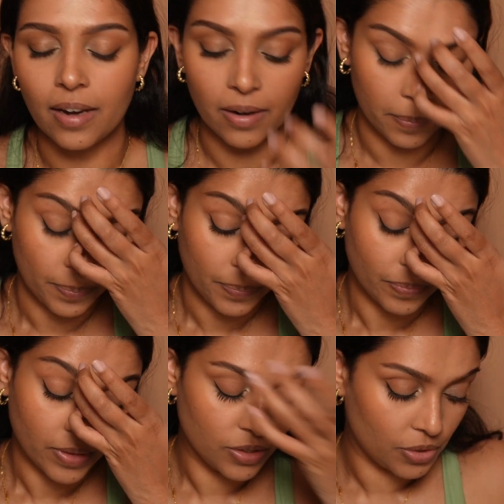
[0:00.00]
it.
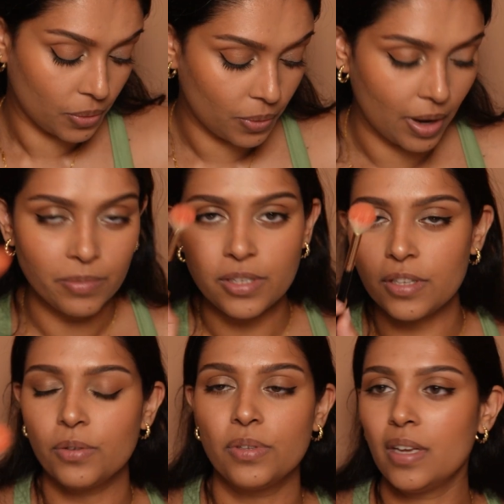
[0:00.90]
So I'm just
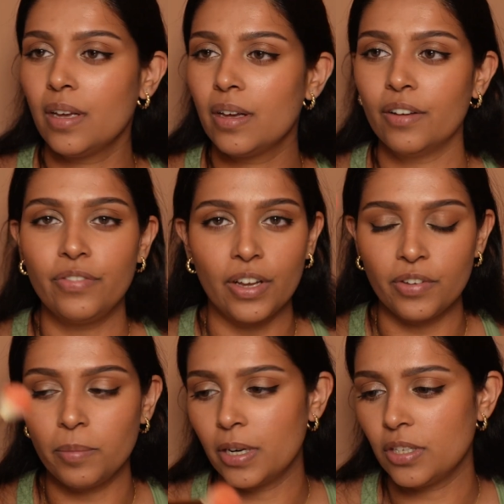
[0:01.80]
using a
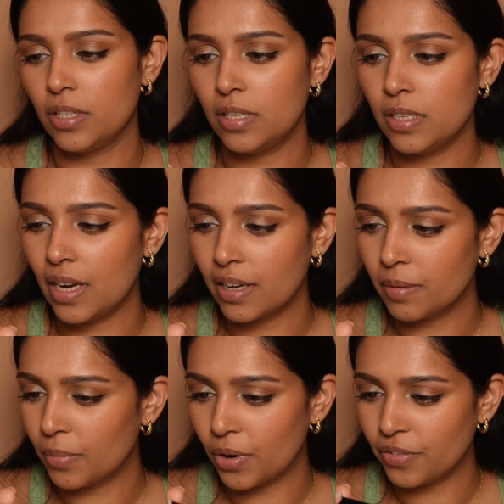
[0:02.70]
fluffy brush. This is like a
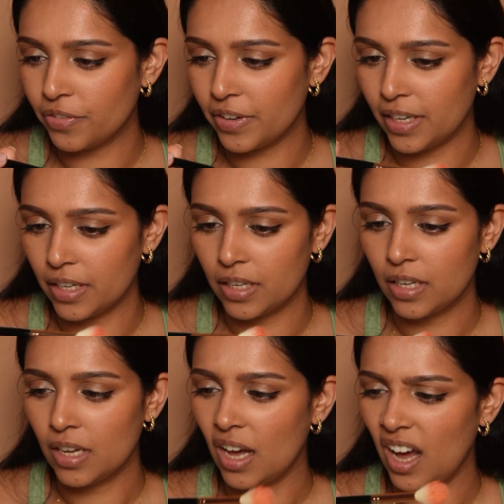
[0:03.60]
Morphe
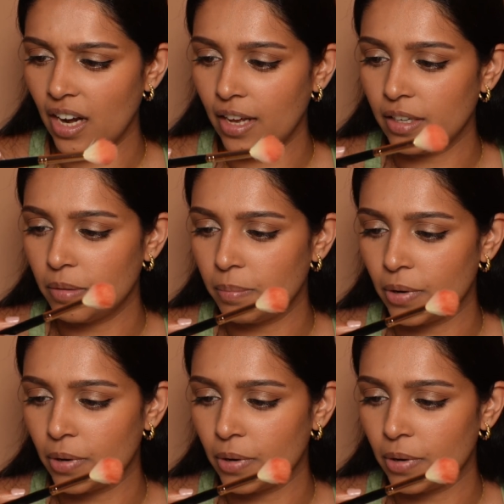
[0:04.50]
highlighter